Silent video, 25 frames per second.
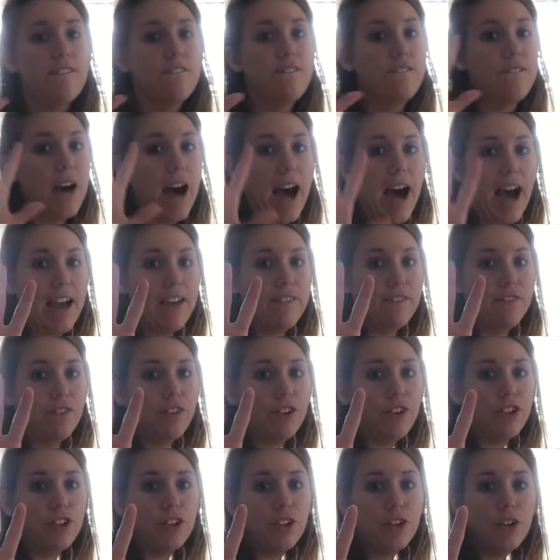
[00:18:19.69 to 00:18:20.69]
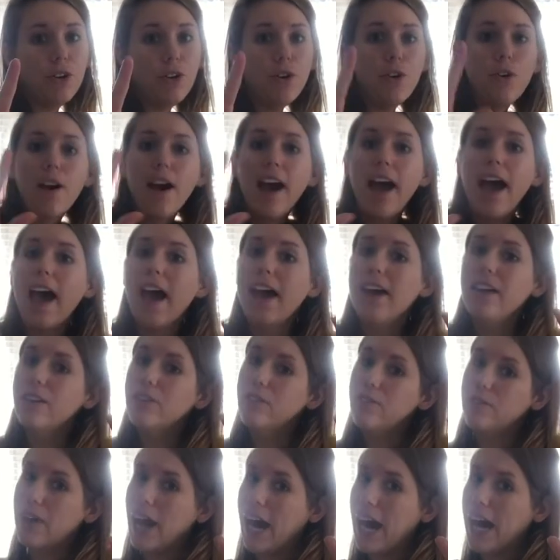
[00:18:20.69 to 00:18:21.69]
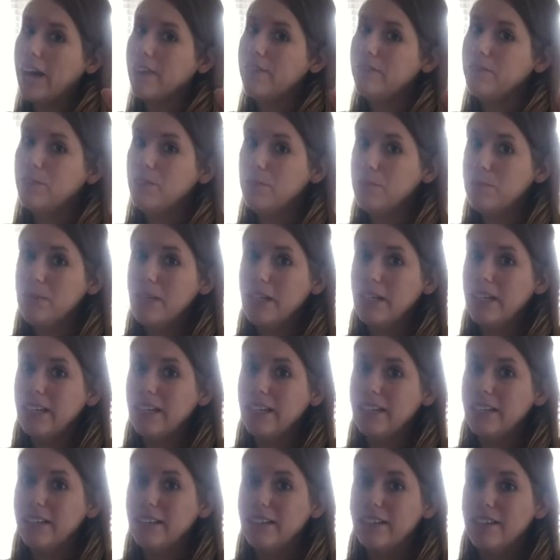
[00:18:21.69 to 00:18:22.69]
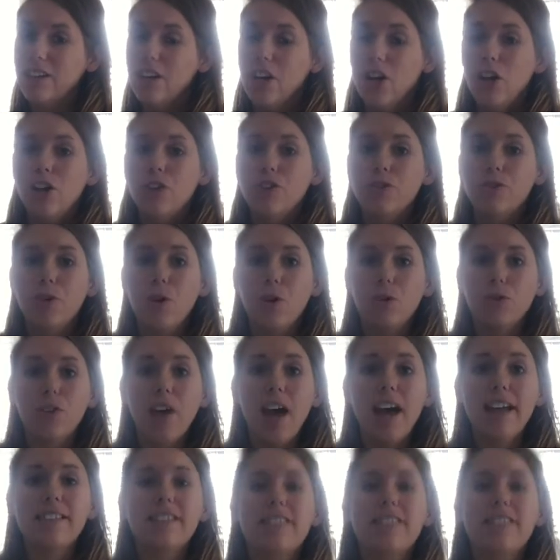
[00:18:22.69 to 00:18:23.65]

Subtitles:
5 for you and 5 for me. So let's